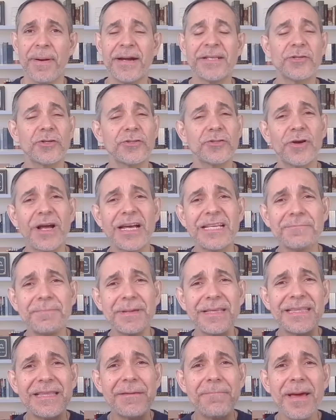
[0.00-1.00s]
But it also has
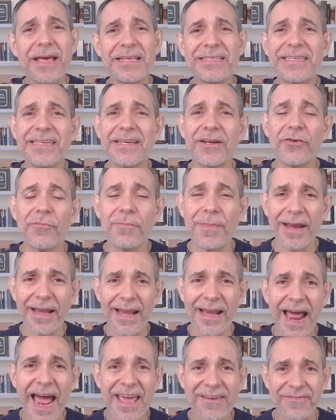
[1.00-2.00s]
been the best year of my
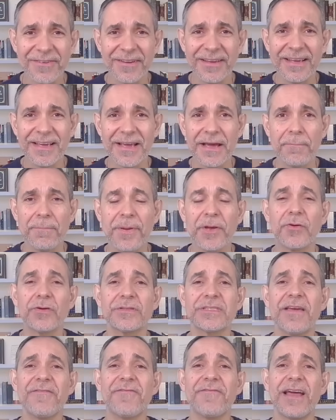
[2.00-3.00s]
life,
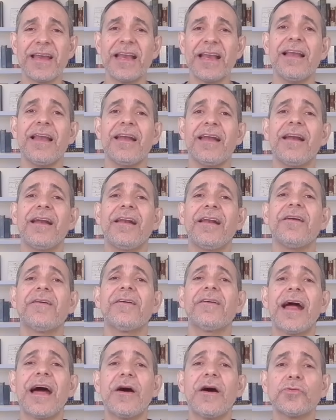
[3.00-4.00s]
because I finally
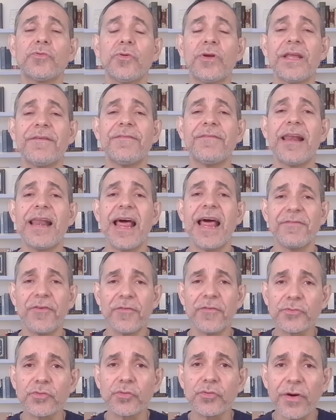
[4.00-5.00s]
learned how to live a
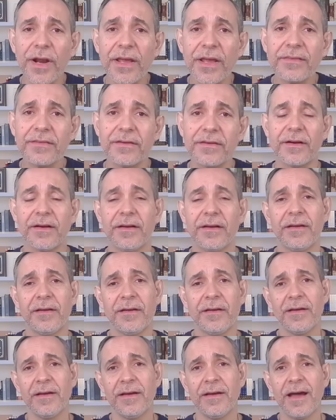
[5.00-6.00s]
life of surrender,
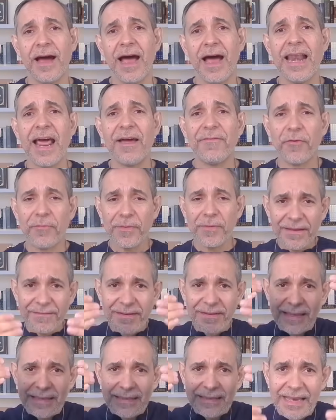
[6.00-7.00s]
a life of
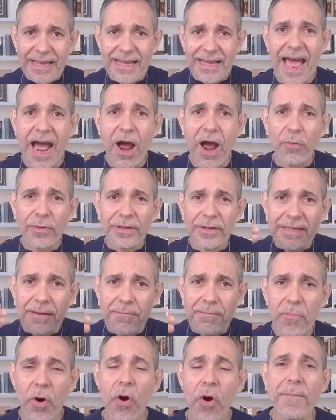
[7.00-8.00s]
living in the now, in
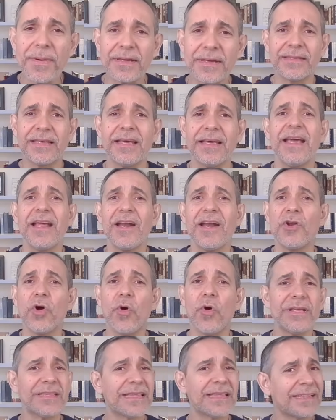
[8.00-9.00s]
the moment,
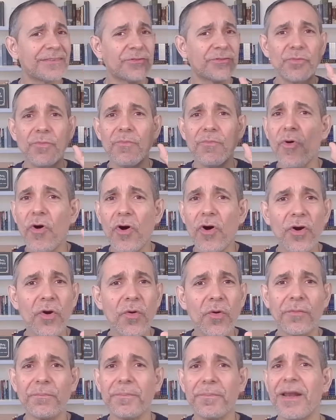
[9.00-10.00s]
knowing that
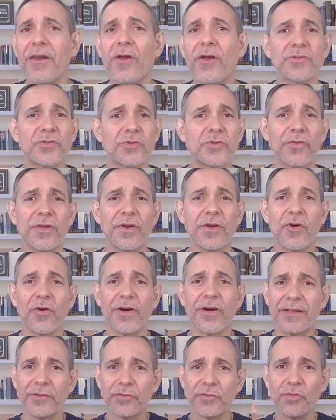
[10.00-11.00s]
tomorrow belongs to the
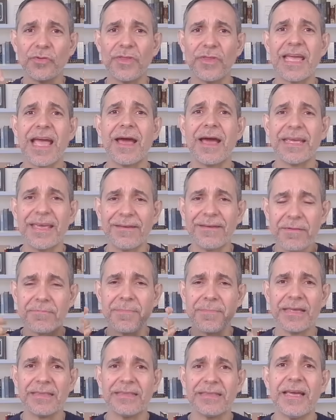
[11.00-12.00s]
Lord and today I'm
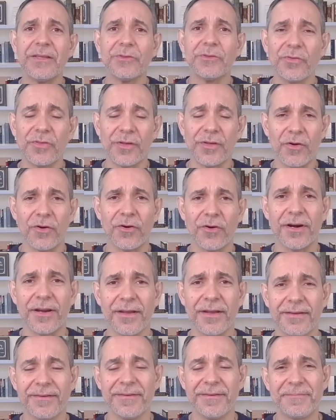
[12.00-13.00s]
giving my day to the
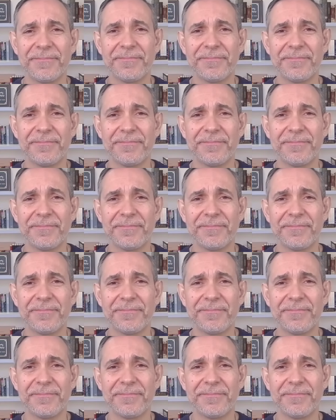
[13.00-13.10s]
Lord.